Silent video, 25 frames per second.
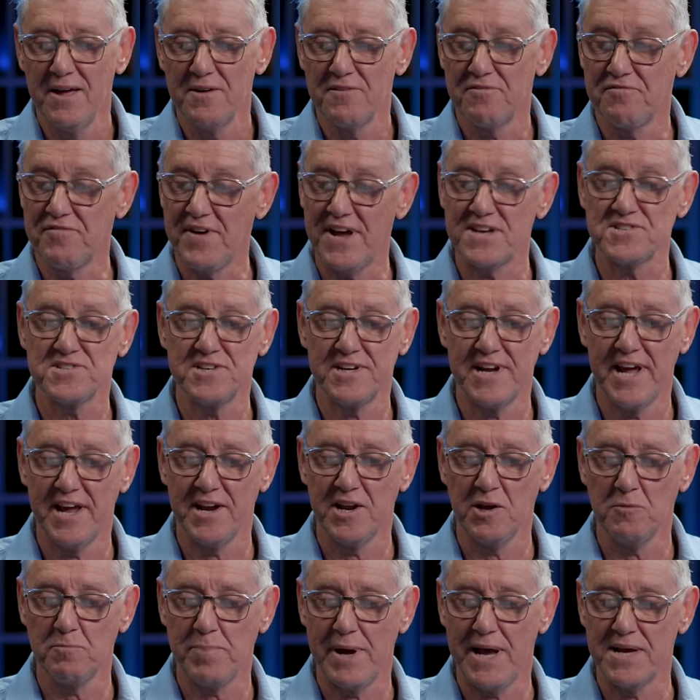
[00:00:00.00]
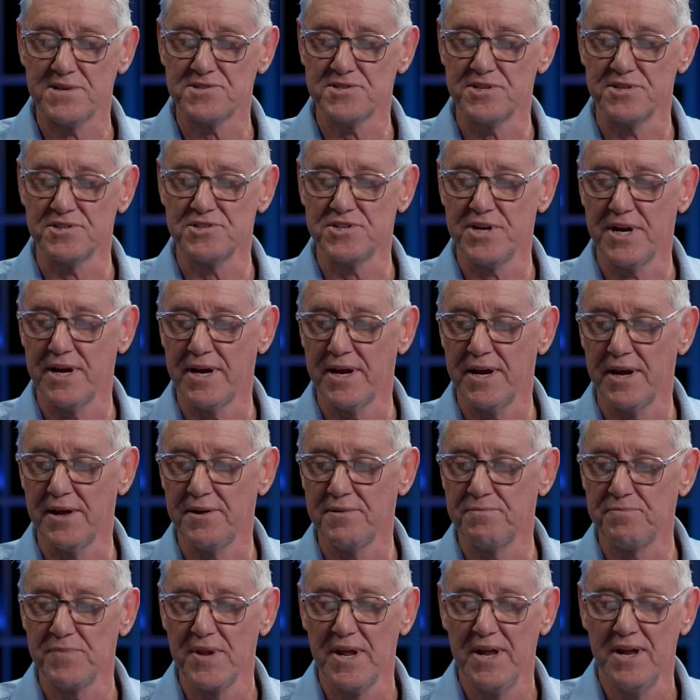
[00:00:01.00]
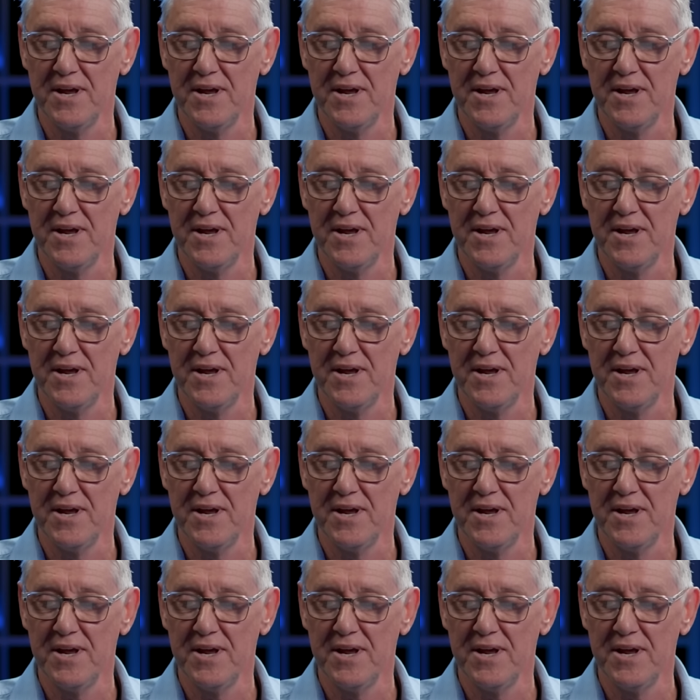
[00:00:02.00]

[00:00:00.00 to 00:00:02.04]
Fascinating passage here.